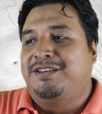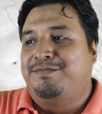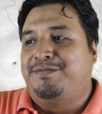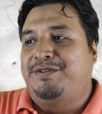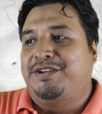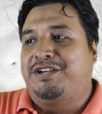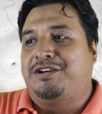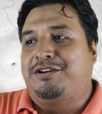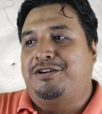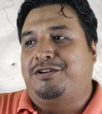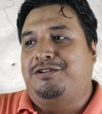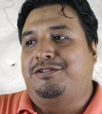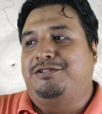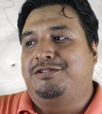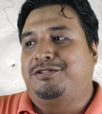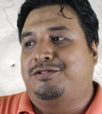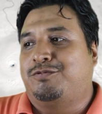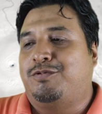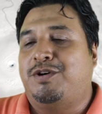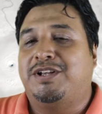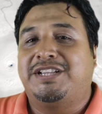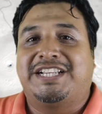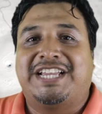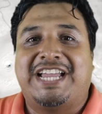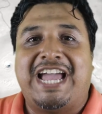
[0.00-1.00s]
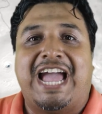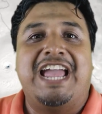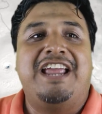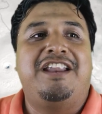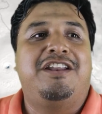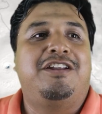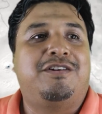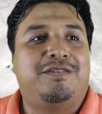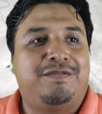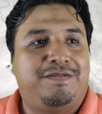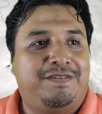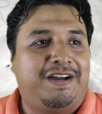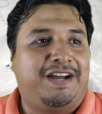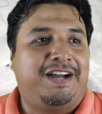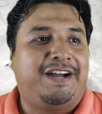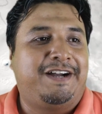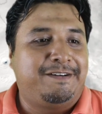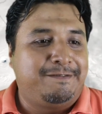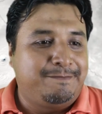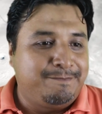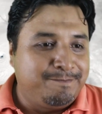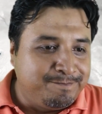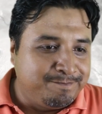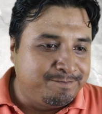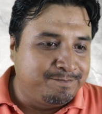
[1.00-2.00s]
because what kind of
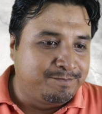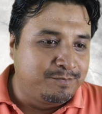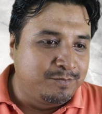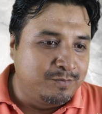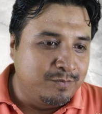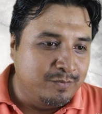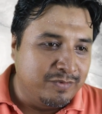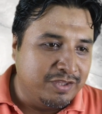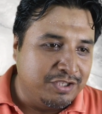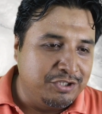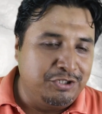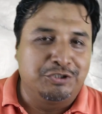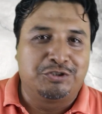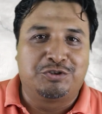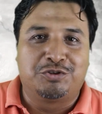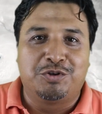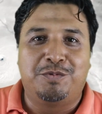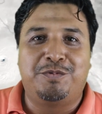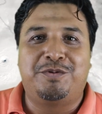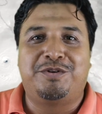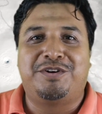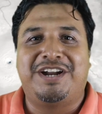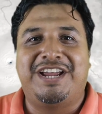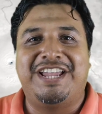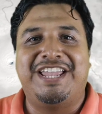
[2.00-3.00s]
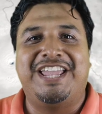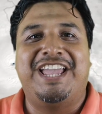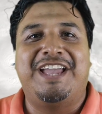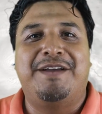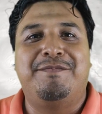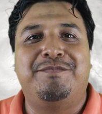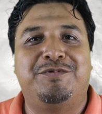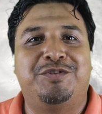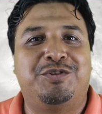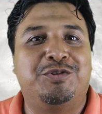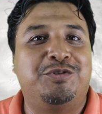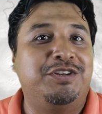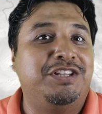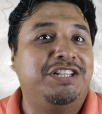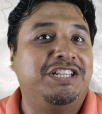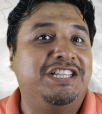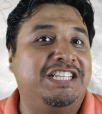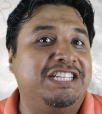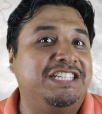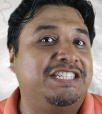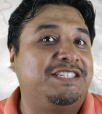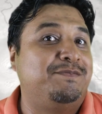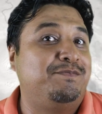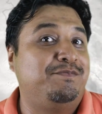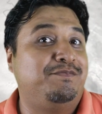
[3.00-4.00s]
um, YouTuber I am doing
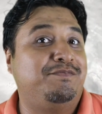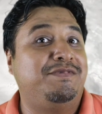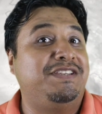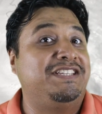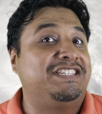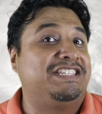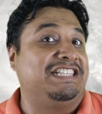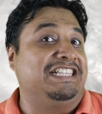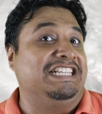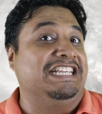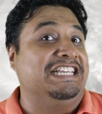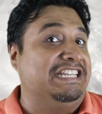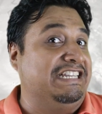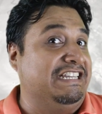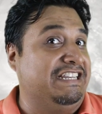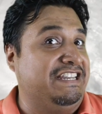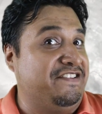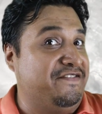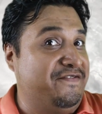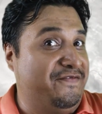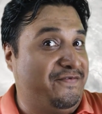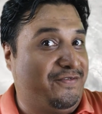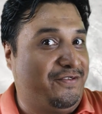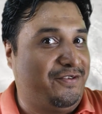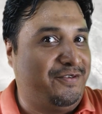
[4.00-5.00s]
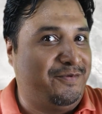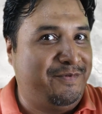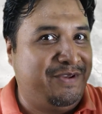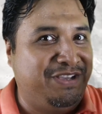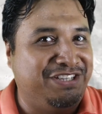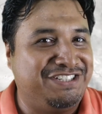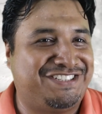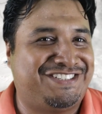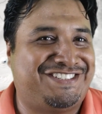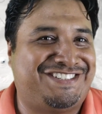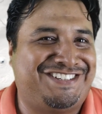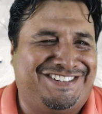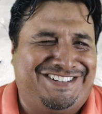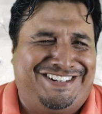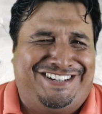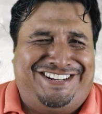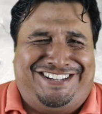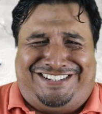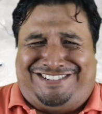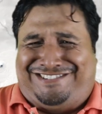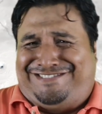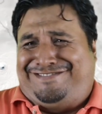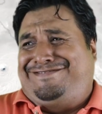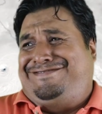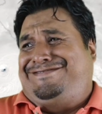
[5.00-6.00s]
this misleading information?
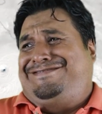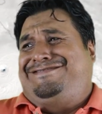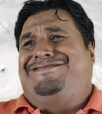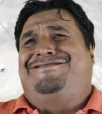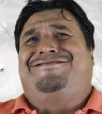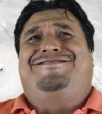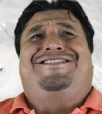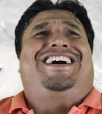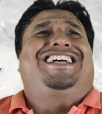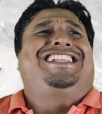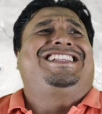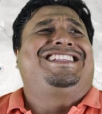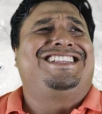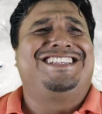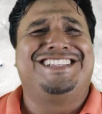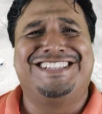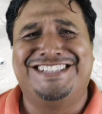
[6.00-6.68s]
What?